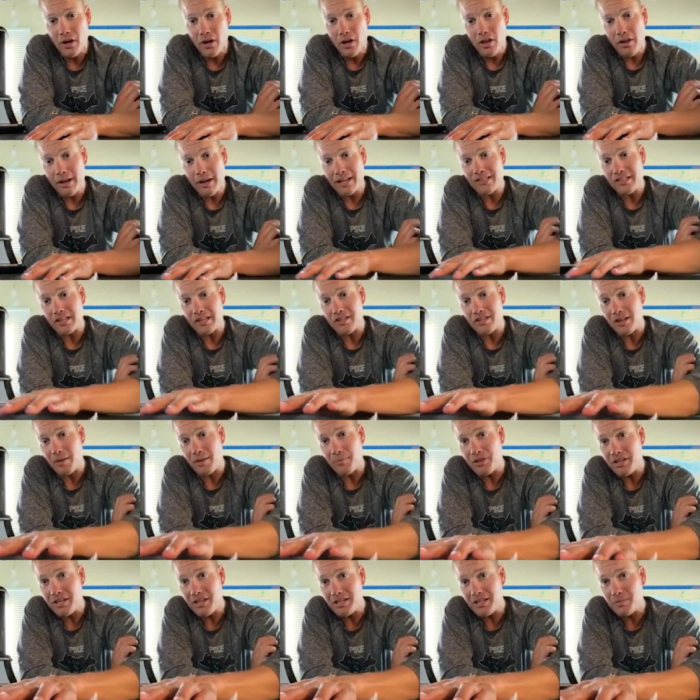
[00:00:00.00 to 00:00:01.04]
like I said, some
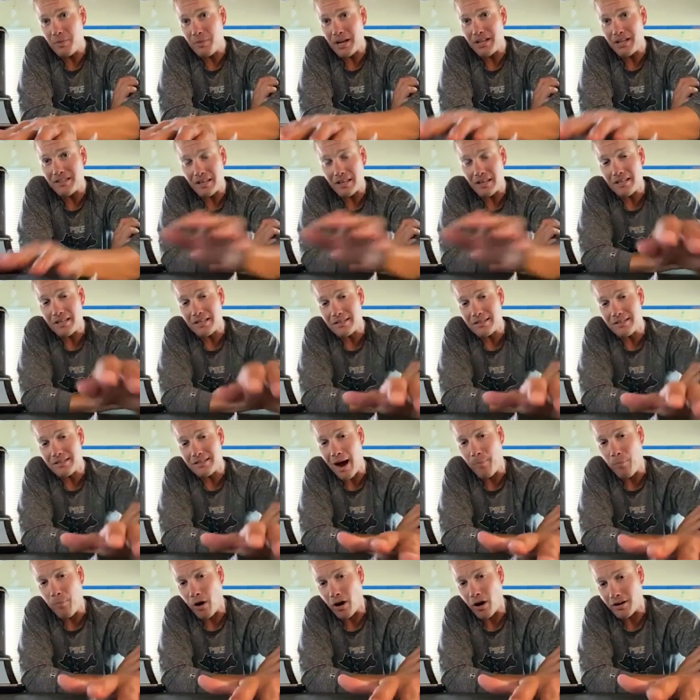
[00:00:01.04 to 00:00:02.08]
of these baits, I think the
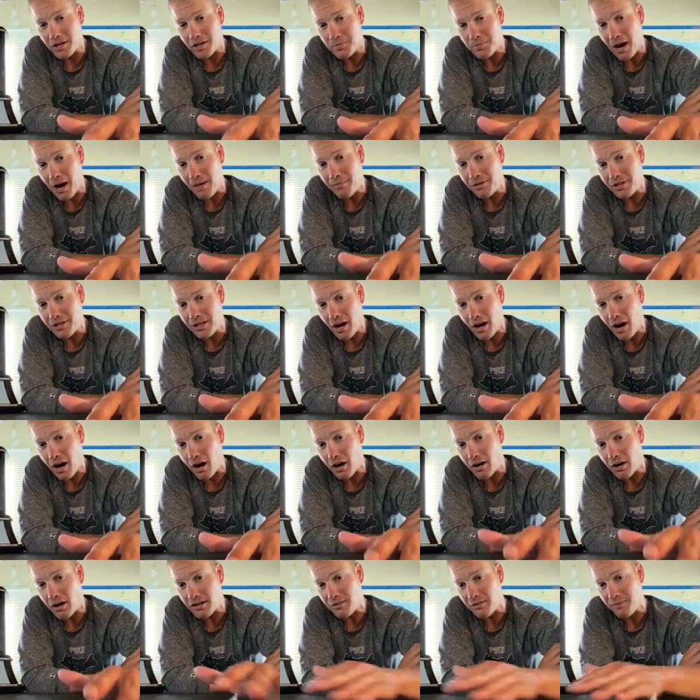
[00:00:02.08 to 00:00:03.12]
top water is probably the
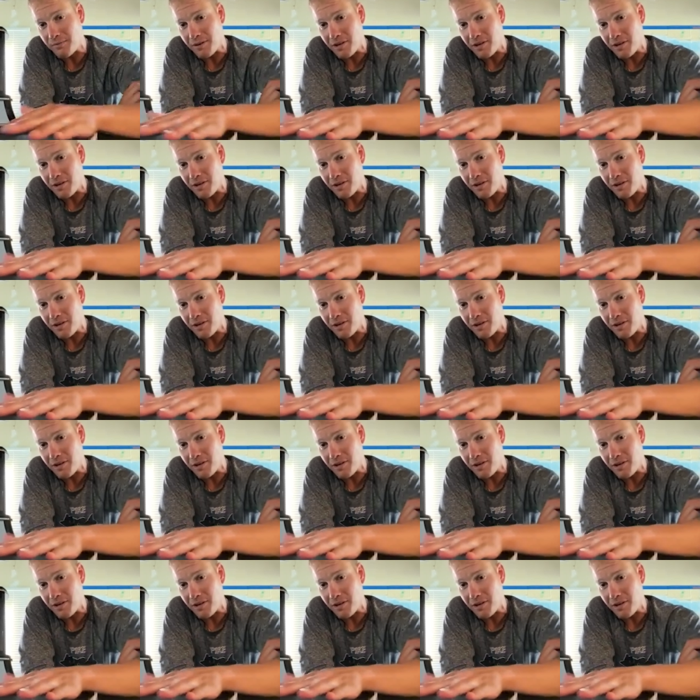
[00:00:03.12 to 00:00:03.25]
hardest to